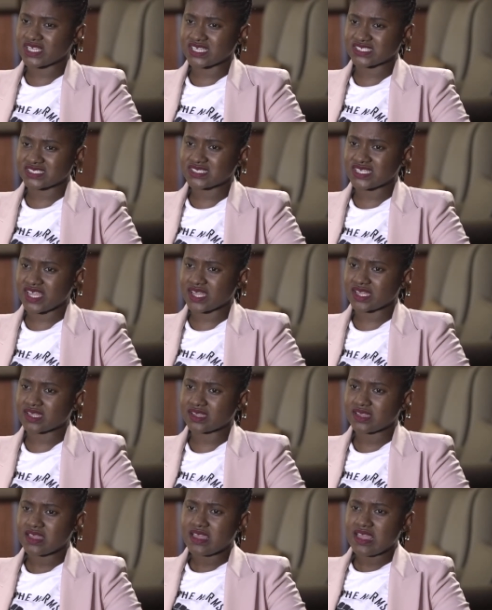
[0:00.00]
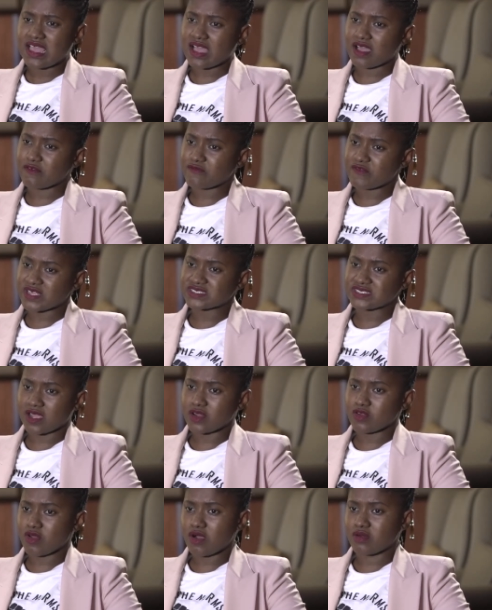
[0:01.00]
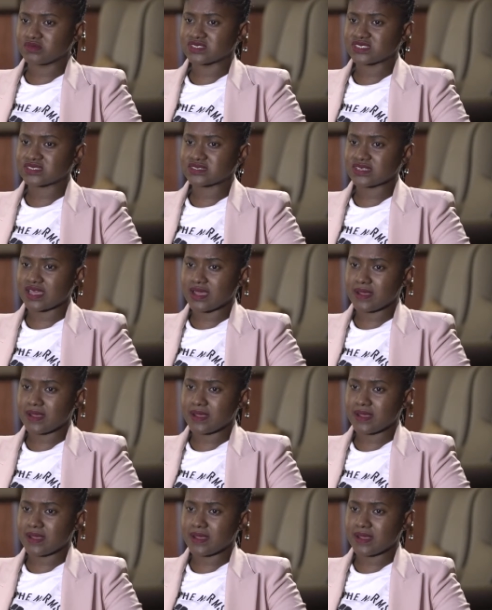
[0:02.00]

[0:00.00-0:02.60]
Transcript: #Fix Our Norms,